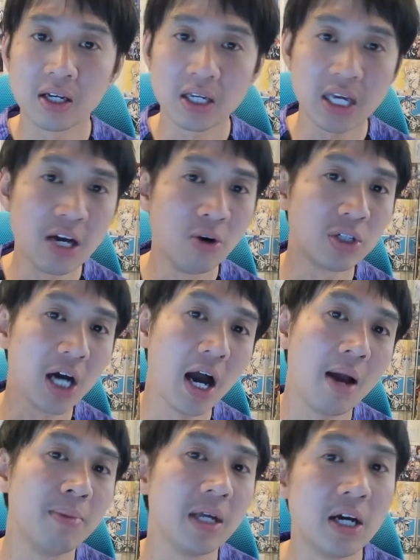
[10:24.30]

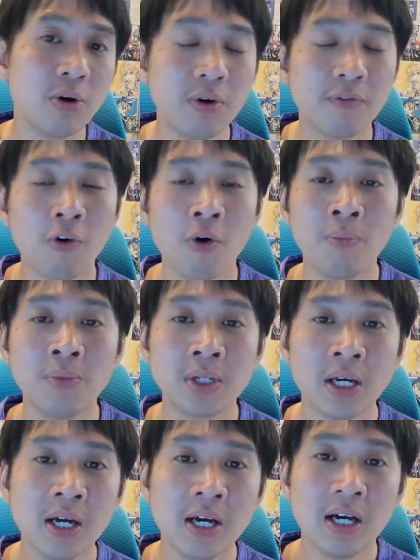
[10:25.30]
ill-timed, ill-informed
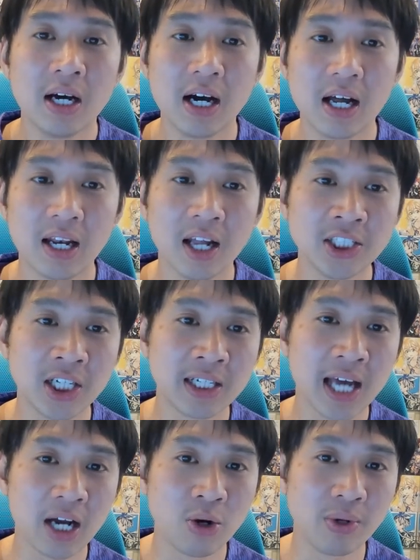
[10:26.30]
lunging
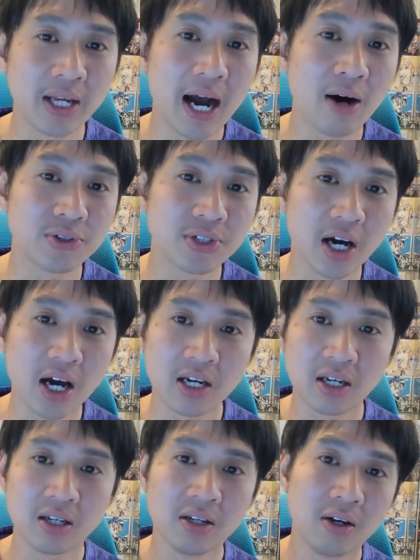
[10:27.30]
tackle with the outside
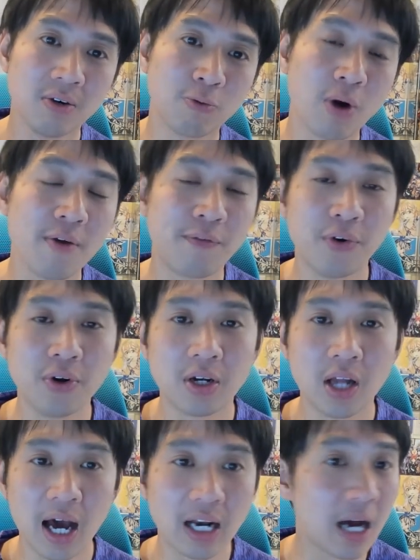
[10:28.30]
right foot
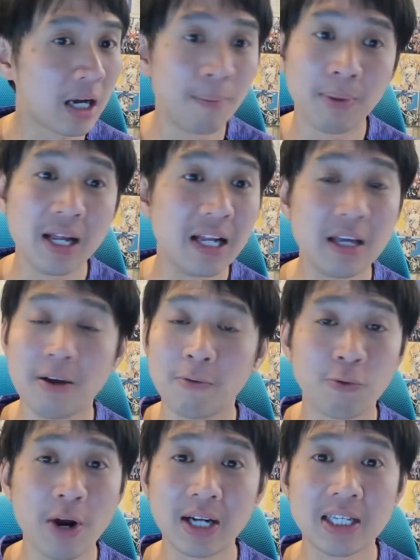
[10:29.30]
and completely
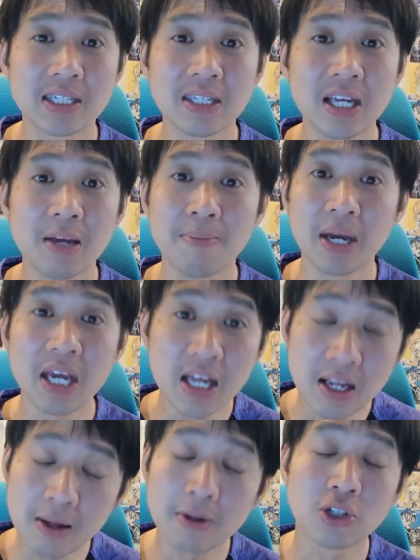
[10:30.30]
wrecked his knee. But
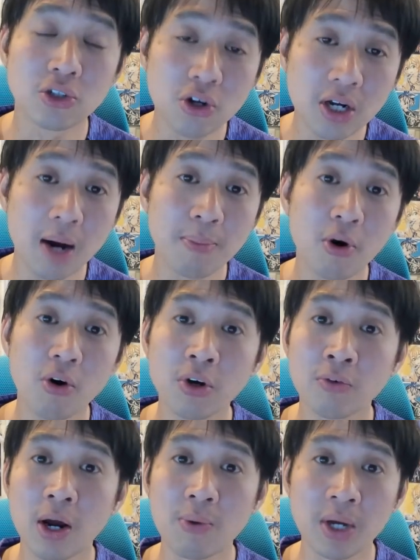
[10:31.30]
he stood up on the
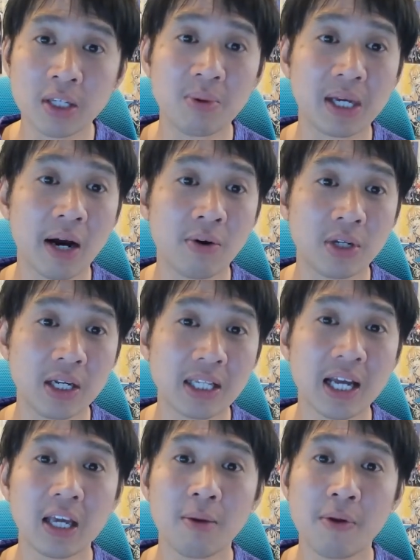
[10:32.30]
right wing to be counted,
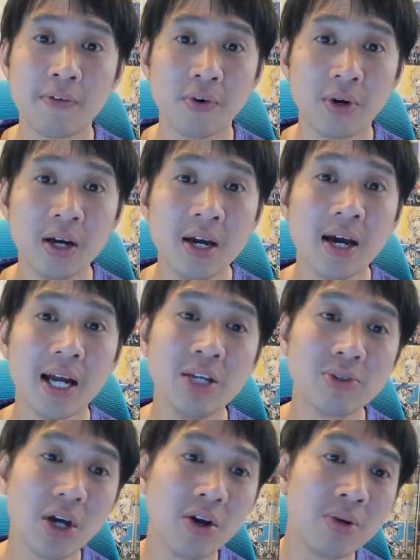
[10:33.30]
attacking midfielder, and he was
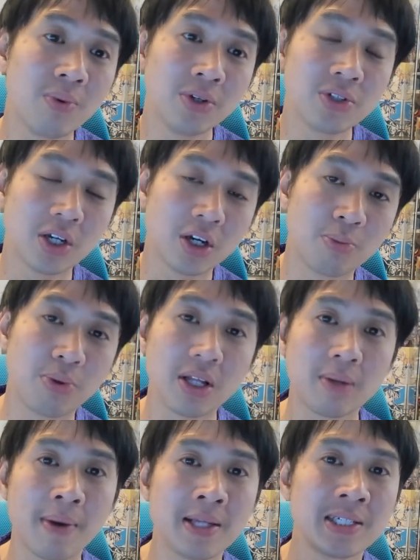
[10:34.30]
the only one that could break the
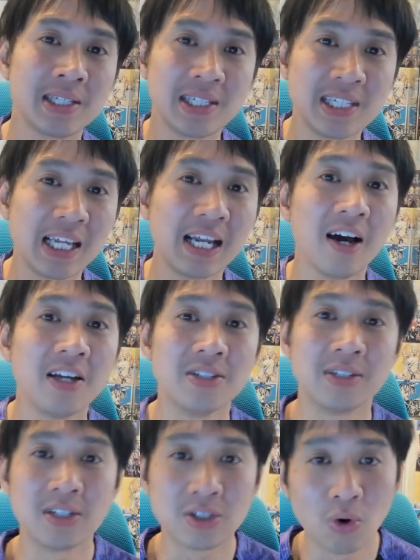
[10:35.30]
Manchester City lines
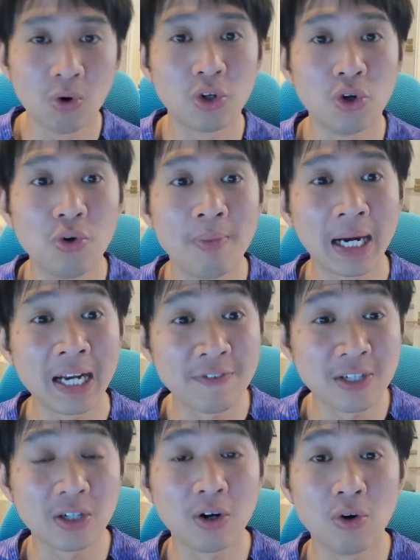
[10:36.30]
to score 2
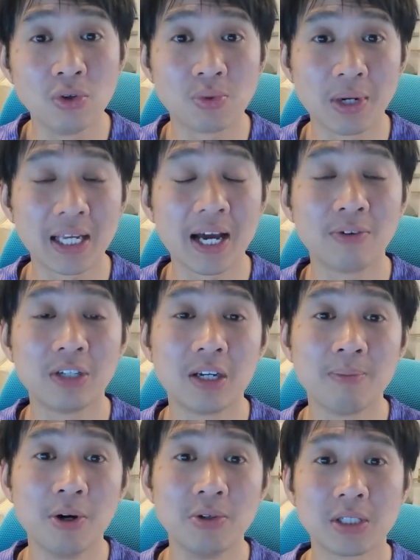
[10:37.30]
magnificent goals when he counted the
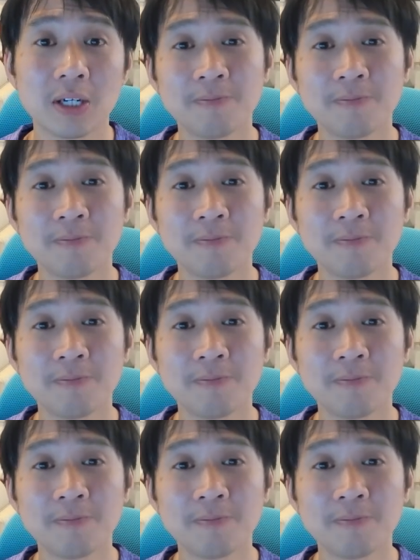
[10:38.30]
most.